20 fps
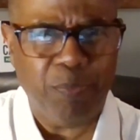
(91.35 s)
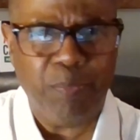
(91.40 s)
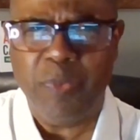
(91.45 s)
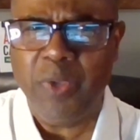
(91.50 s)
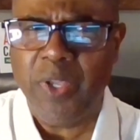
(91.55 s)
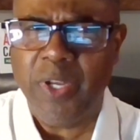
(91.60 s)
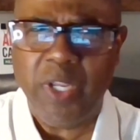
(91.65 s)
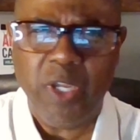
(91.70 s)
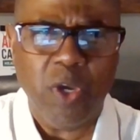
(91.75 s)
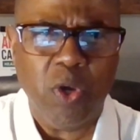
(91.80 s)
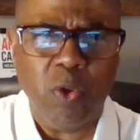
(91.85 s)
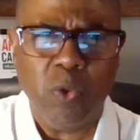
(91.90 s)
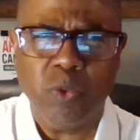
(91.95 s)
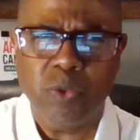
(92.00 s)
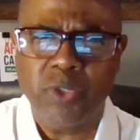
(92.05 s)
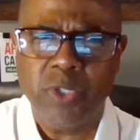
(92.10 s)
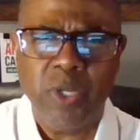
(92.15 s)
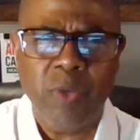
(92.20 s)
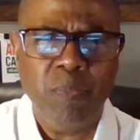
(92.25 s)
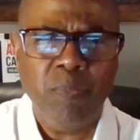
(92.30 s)

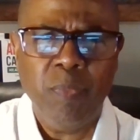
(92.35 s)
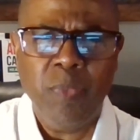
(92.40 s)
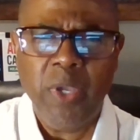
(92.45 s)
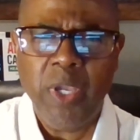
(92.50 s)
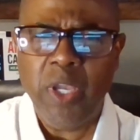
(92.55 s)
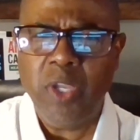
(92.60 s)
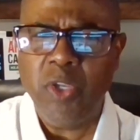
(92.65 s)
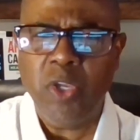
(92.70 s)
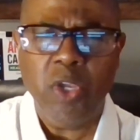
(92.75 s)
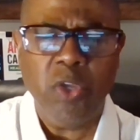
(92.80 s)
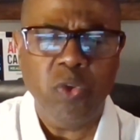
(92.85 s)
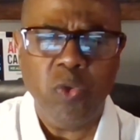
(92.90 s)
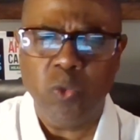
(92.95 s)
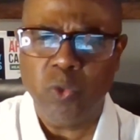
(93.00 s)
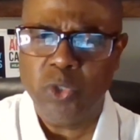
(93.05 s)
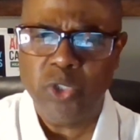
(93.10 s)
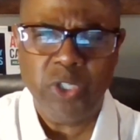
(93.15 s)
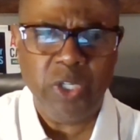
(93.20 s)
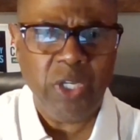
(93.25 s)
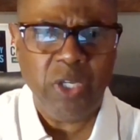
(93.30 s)
videos and you'll
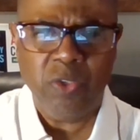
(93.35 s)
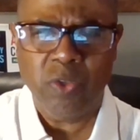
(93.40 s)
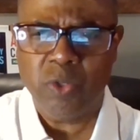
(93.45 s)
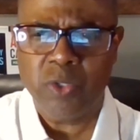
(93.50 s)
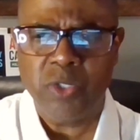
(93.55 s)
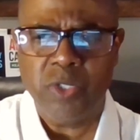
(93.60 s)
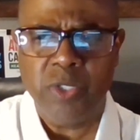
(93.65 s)
see